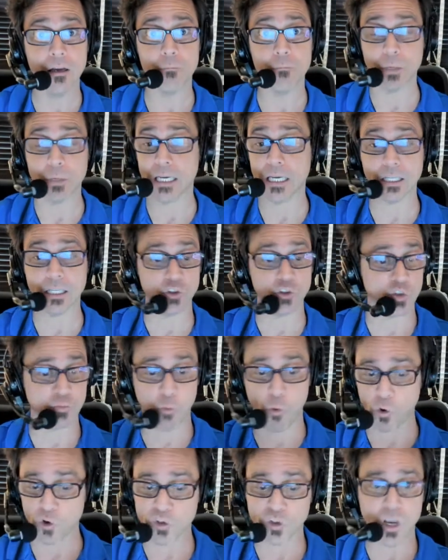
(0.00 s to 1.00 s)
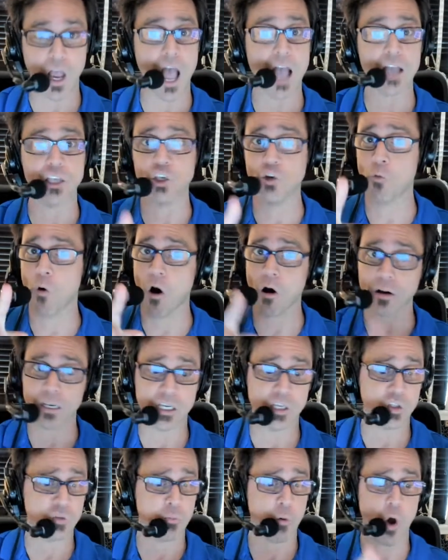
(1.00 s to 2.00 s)
being the sports guy you are,
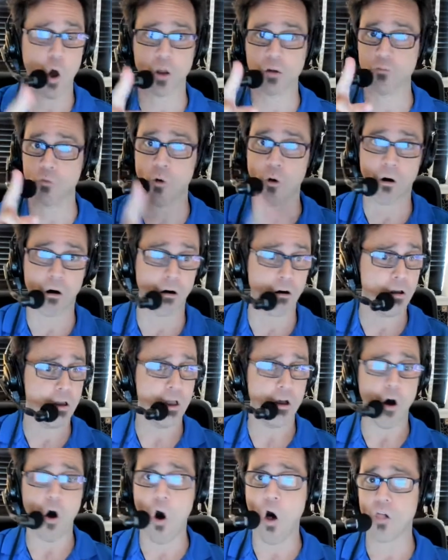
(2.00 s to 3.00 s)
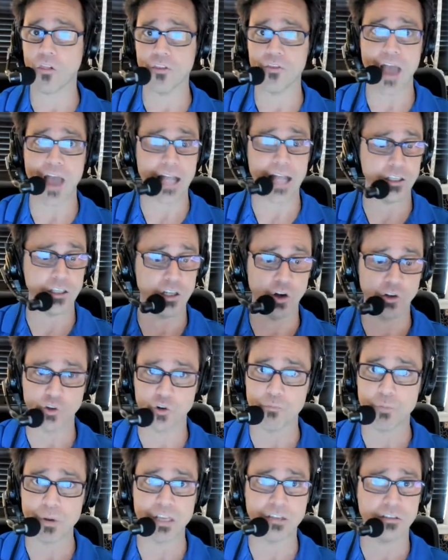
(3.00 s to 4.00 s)
East Baltimore, all of that. You know,
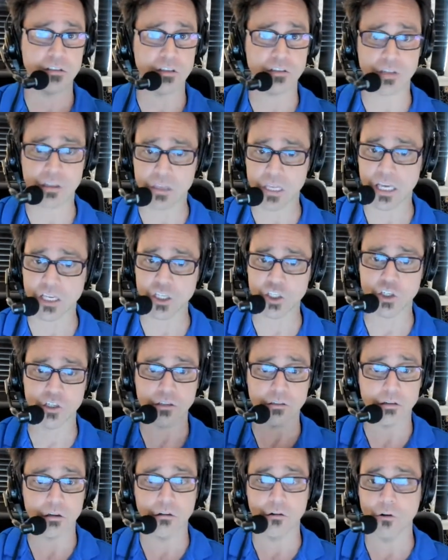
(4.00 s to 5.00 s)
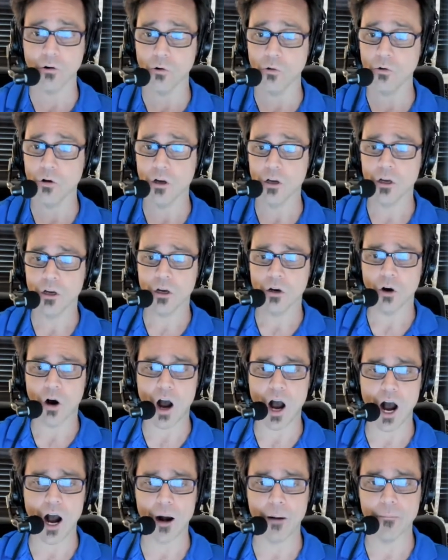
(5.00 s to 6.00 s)
your business, the things you do.
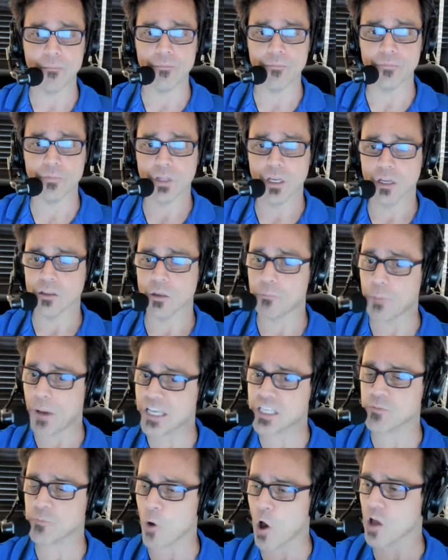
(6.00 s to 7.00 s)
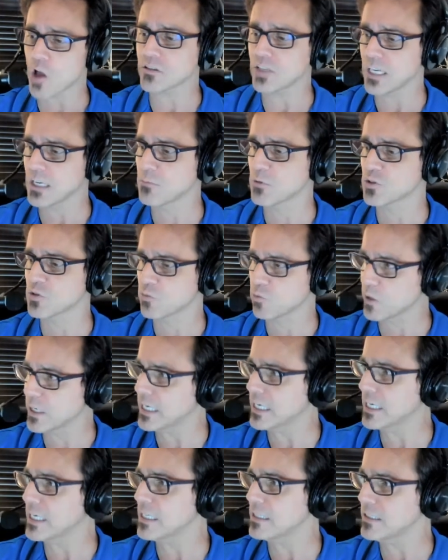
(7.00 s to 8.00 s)
Um, the baseball team has
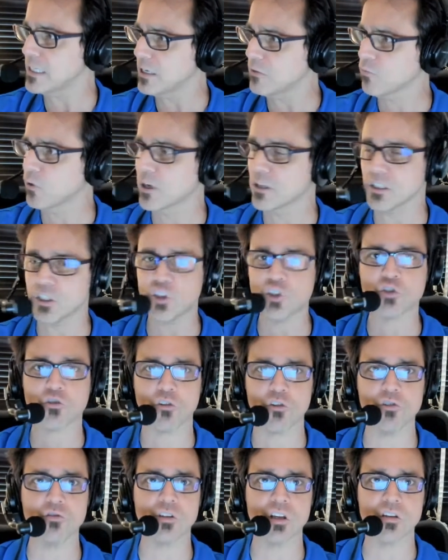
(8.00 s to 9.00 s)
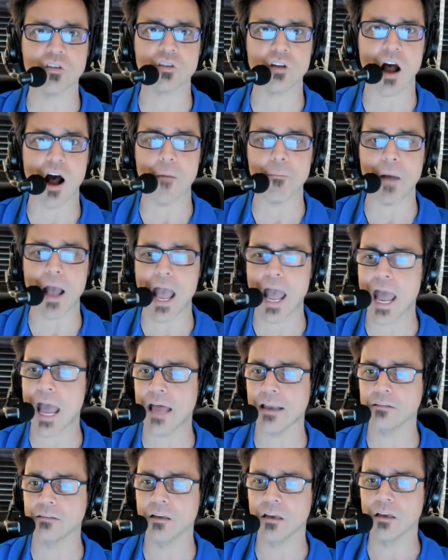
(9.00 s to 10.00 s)
really, really screwed this up.
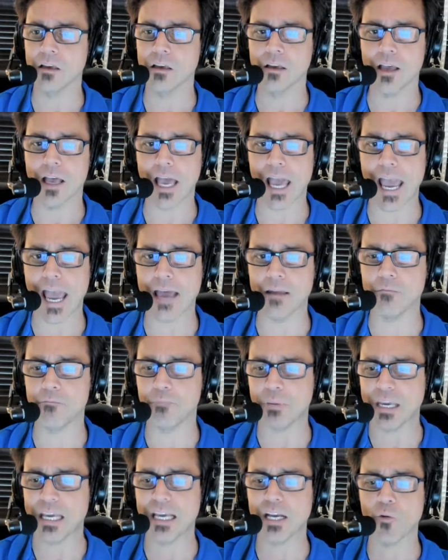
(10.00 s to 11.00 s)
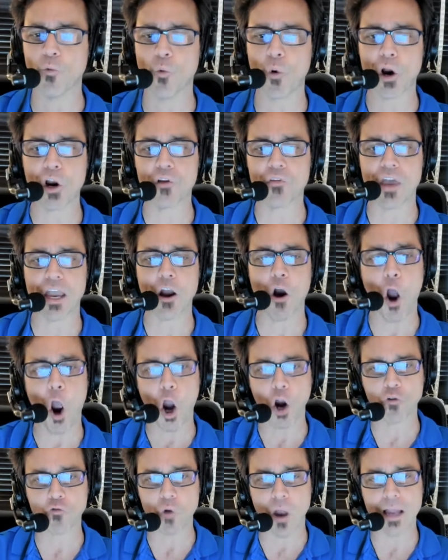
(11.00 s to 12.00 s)
And and being where they
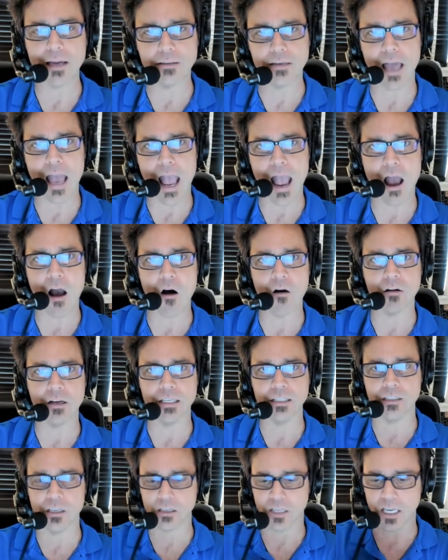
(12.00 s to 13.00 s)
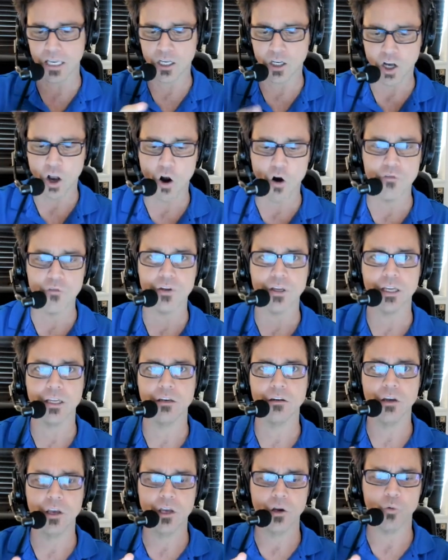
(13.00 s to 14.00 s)
are right now in the, in
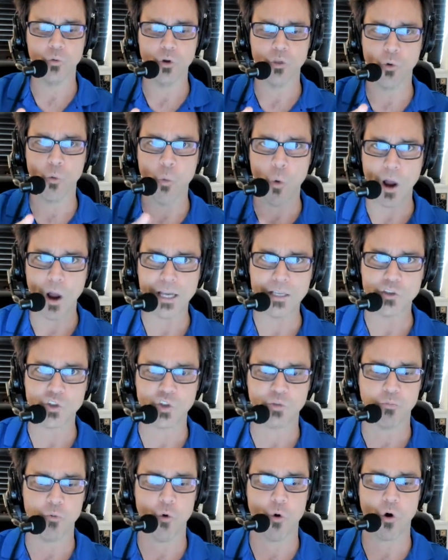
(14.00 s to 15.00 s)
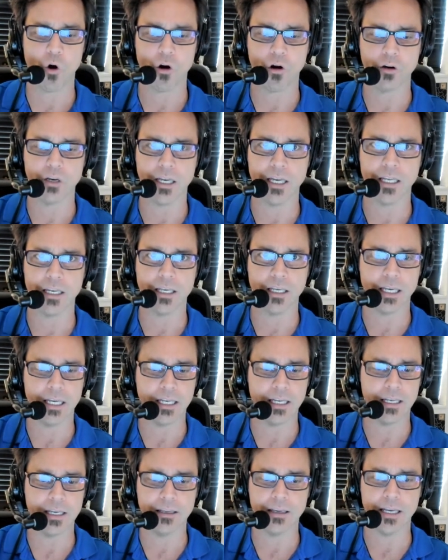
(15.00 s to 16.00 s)
COVID with a white sport in a,
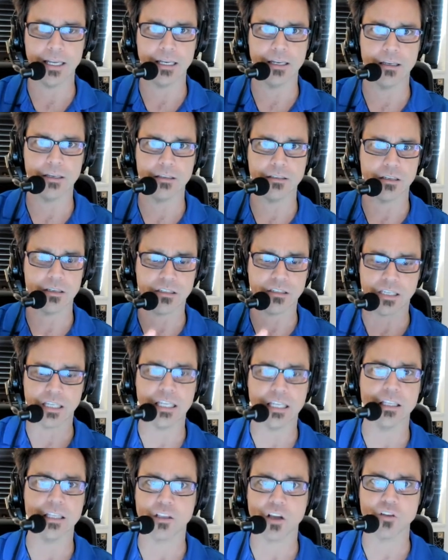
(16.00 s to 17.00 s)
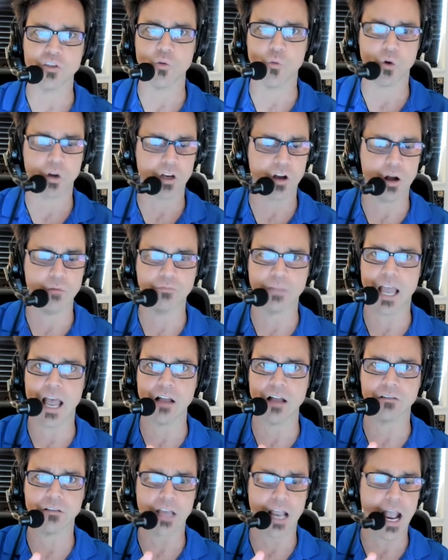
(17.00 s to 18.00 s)
in a, in a, city that doesn't want to come
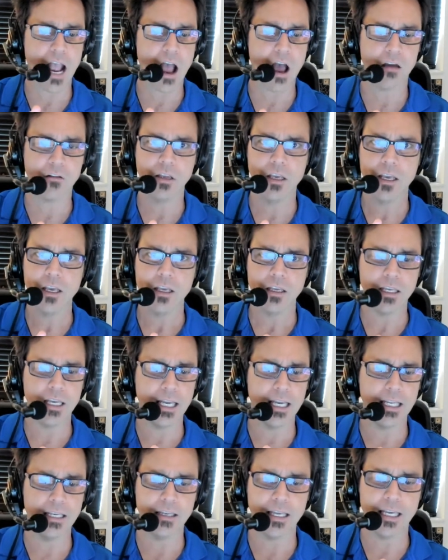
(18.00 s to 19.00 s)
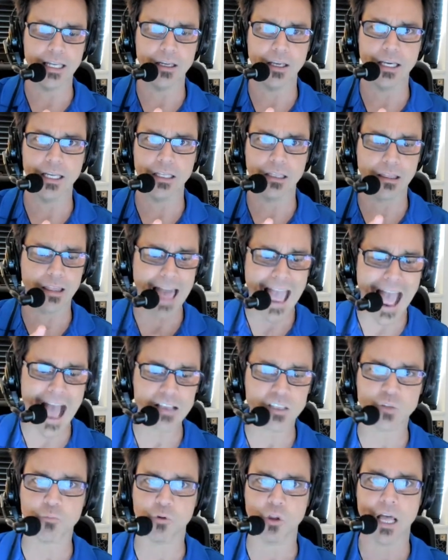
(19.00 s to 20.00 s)
downtown in, in in
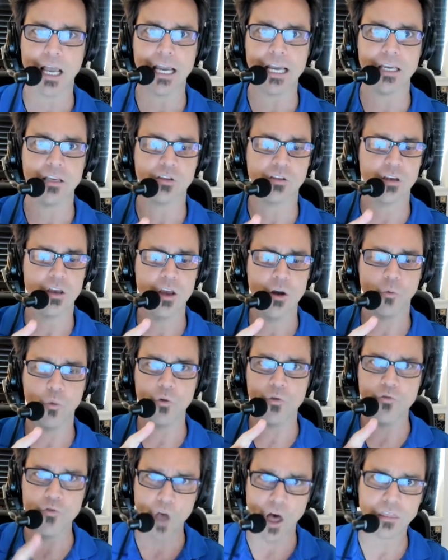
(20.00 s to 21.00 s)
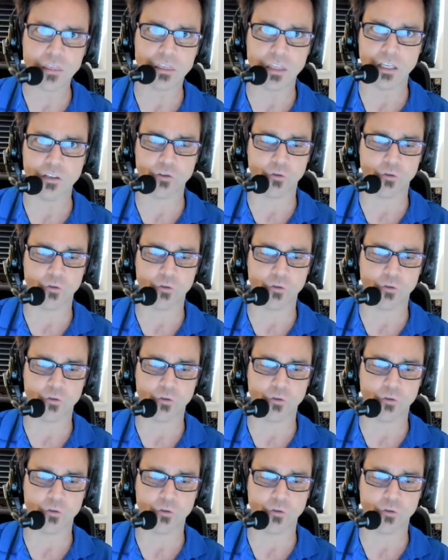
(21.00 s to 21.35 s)
last place with nothing to